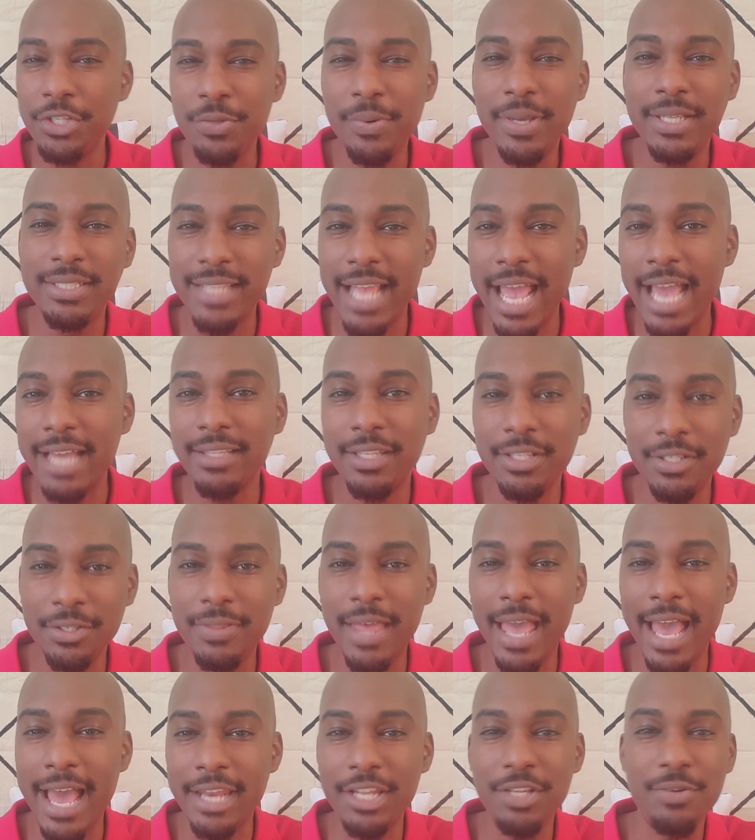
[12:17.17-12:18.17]
exactly do
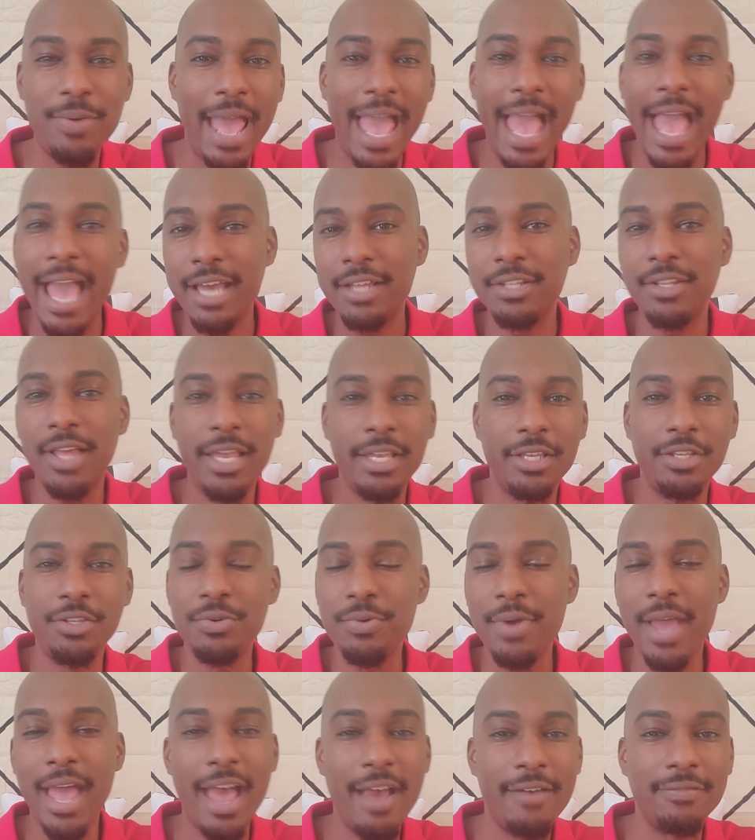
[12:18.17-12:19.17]
that? How do you act like
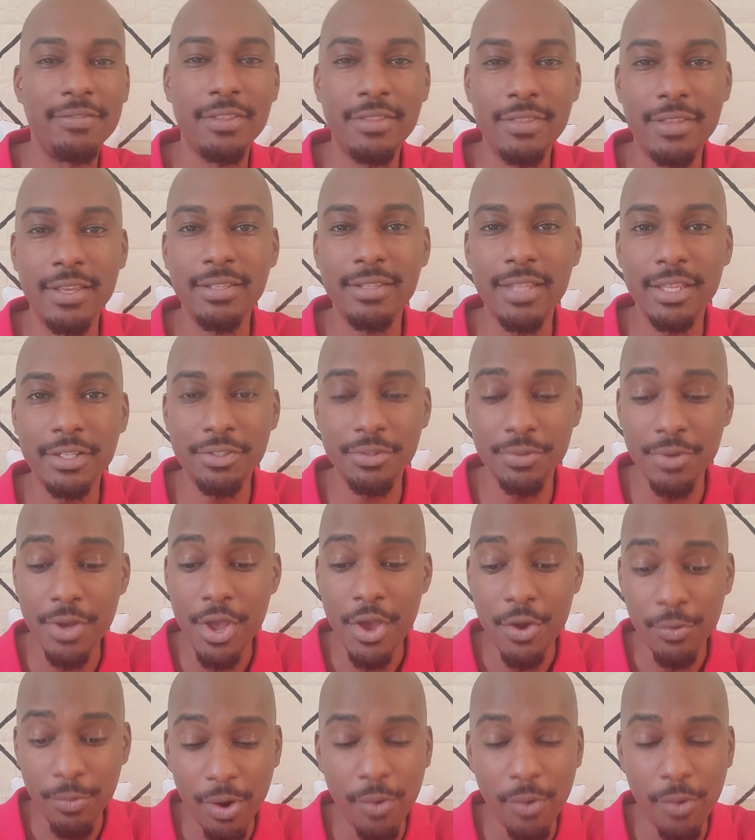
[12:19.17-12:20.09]
you have the thing that you,